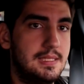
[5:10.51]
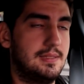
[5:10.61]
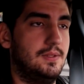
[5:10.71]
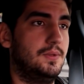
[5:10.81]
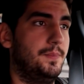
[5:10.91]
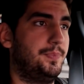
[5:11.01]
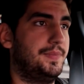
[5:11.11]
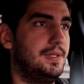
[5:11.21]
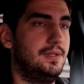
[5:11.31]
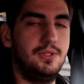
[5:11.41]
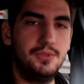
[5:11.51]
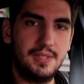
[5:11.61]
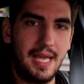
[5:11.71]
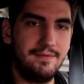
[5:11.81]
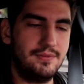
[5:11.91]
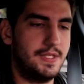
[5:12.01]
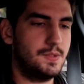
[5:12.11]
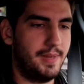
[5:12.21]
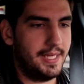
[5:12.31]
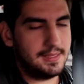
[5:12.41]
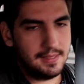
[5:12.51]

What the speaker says: so you'd have to expect